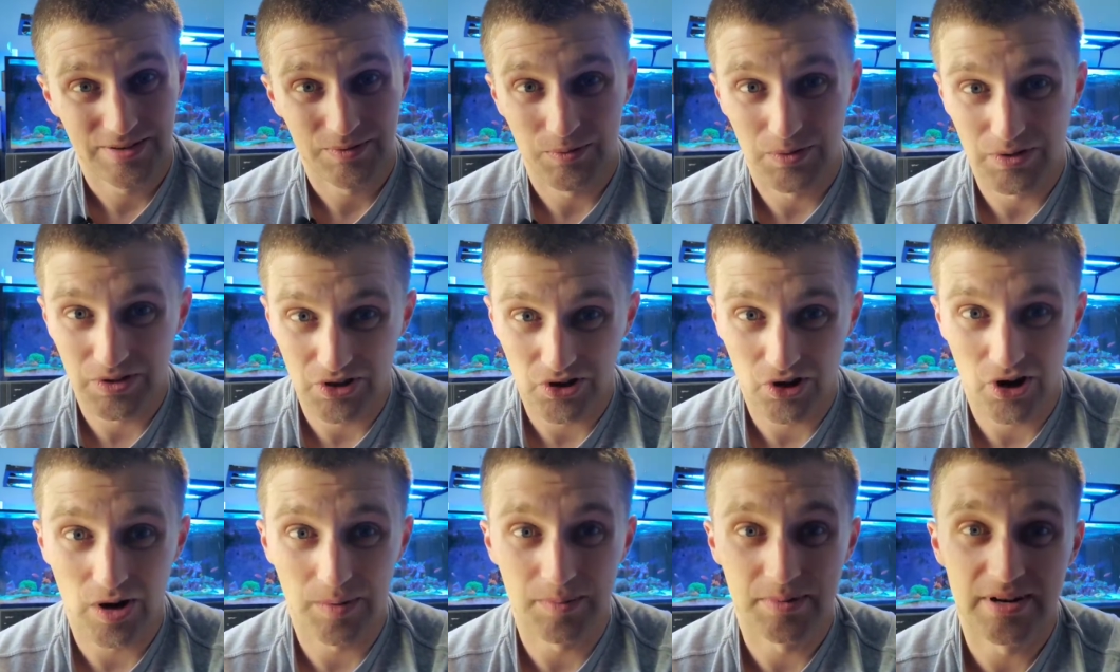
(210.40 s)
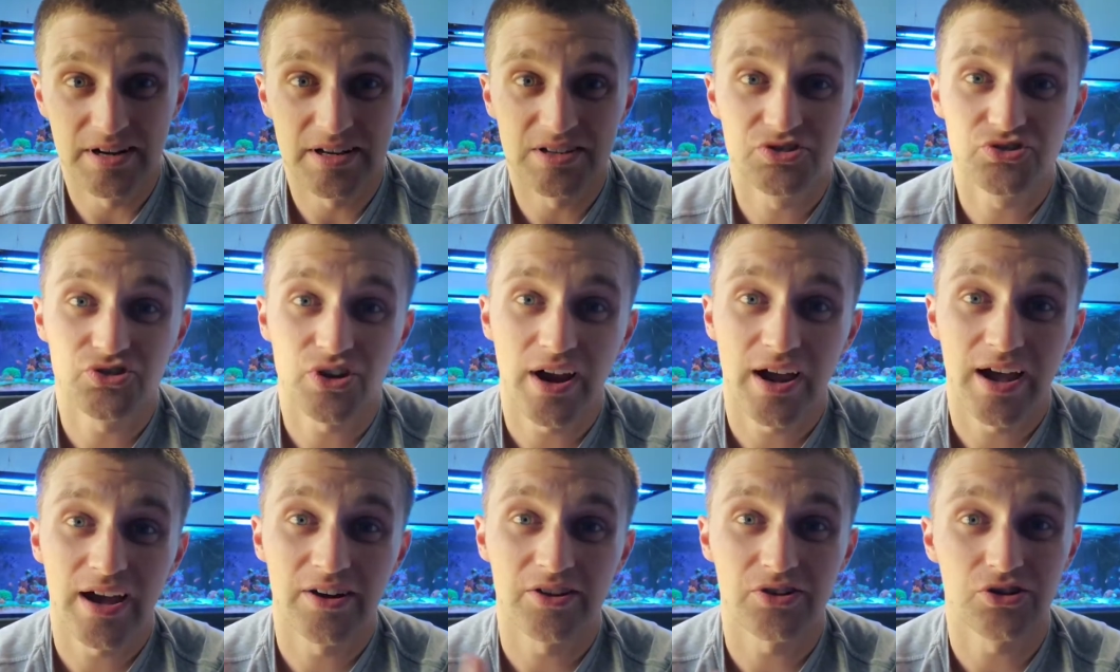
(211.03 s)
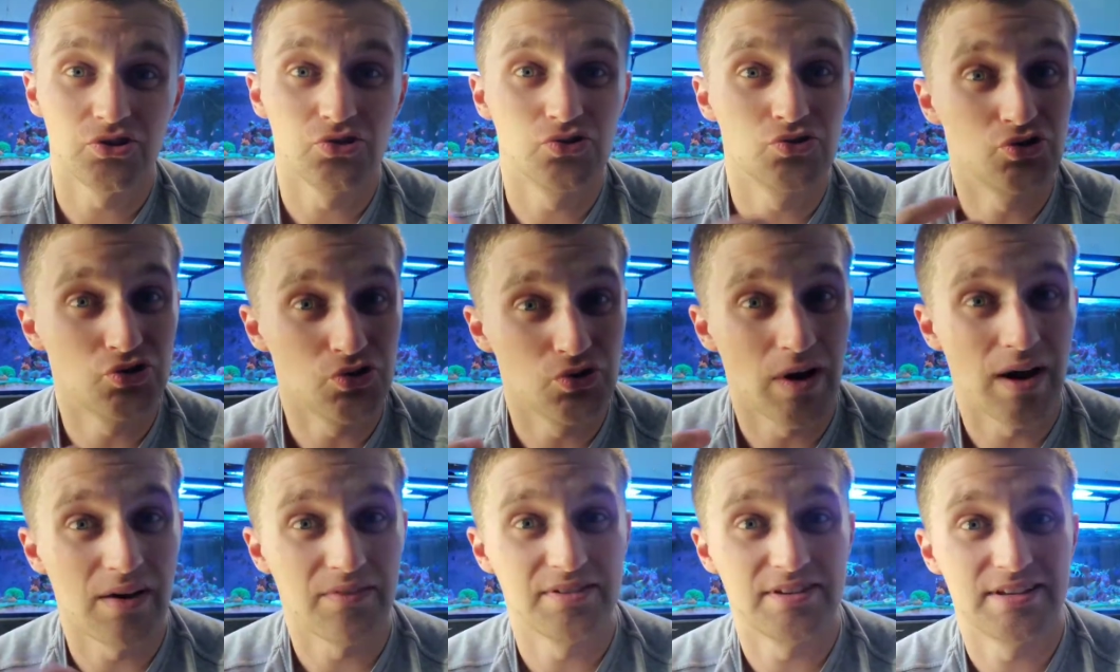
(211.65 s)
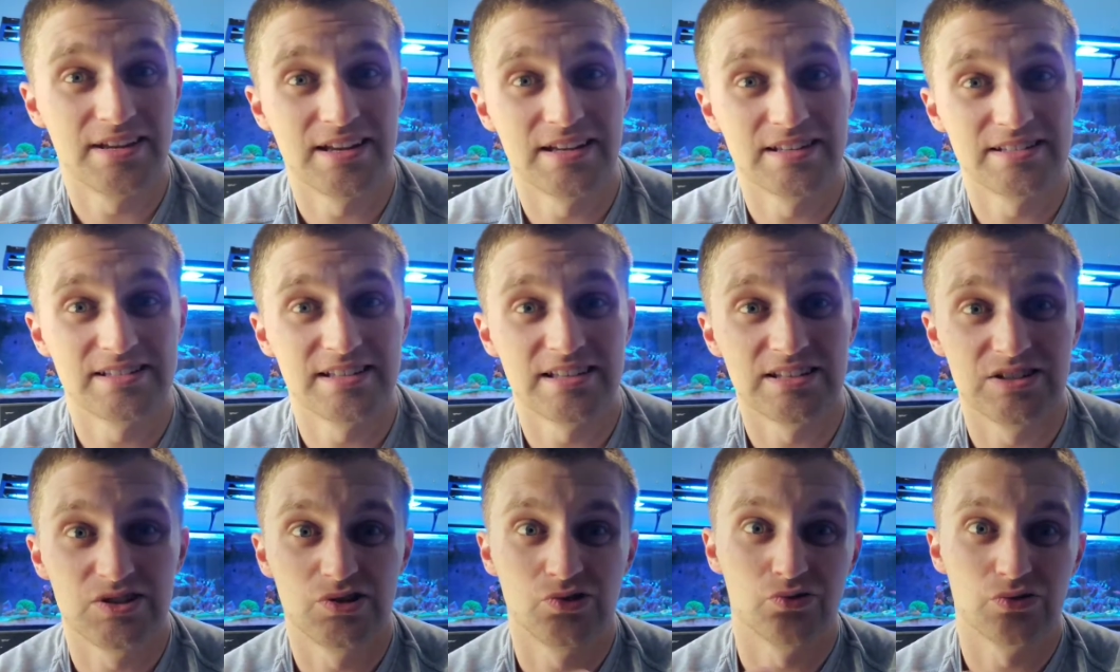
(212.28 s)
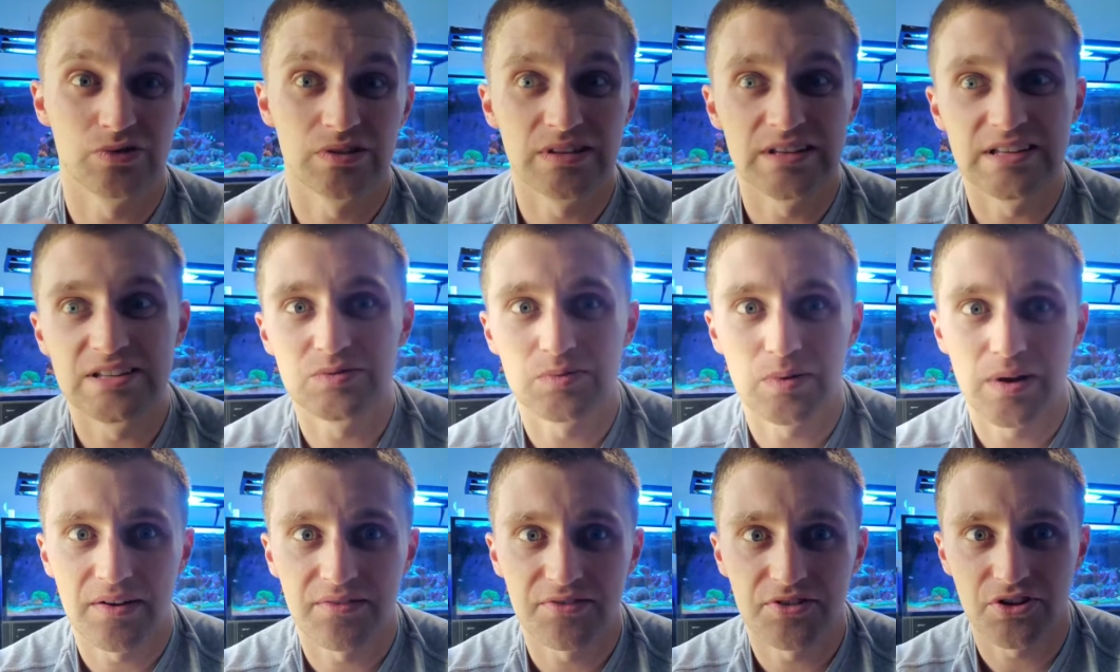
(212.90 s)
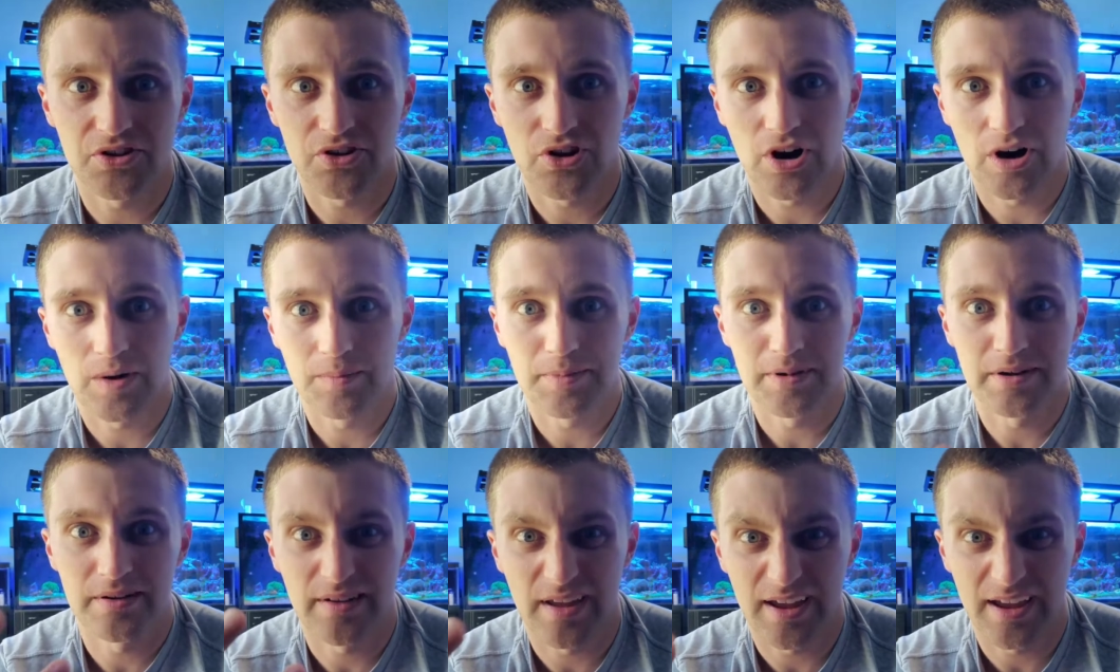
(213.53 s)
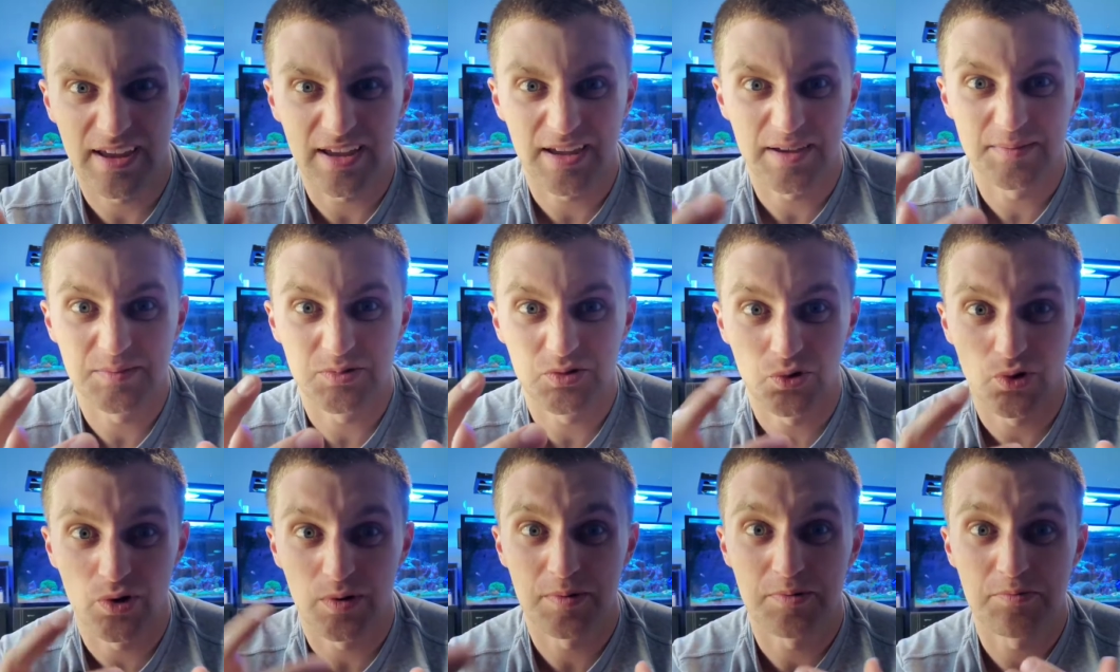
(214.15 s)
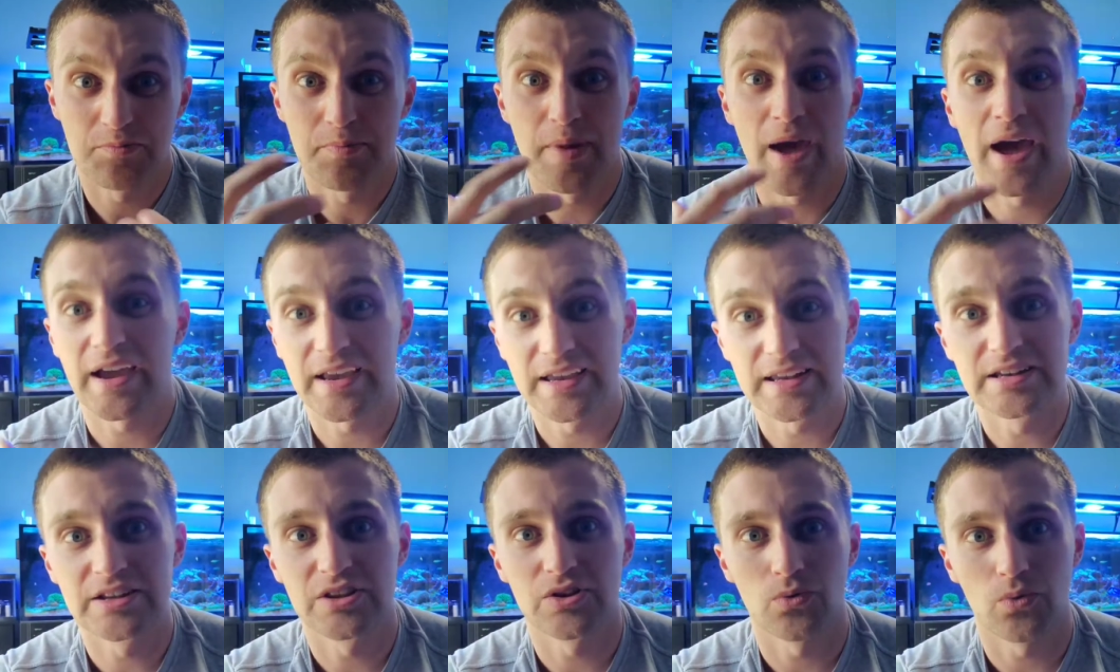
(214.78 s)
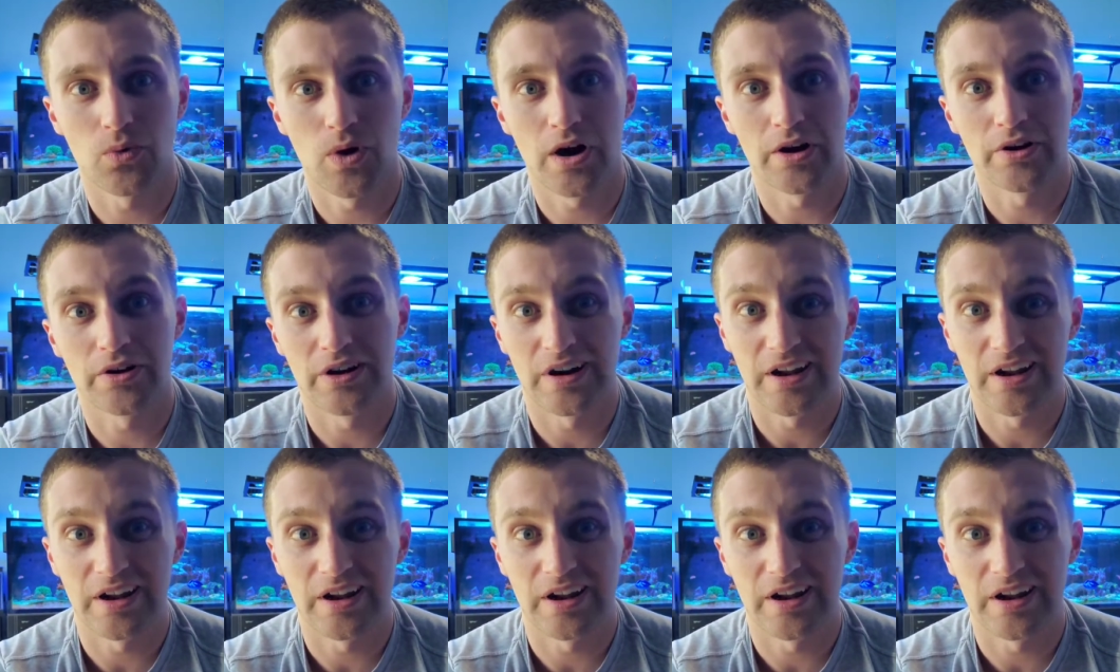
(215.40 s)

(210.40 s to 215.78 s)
when the carbon does dry out, you do have a tendency to release whatever the carbon like absorbed back into the water.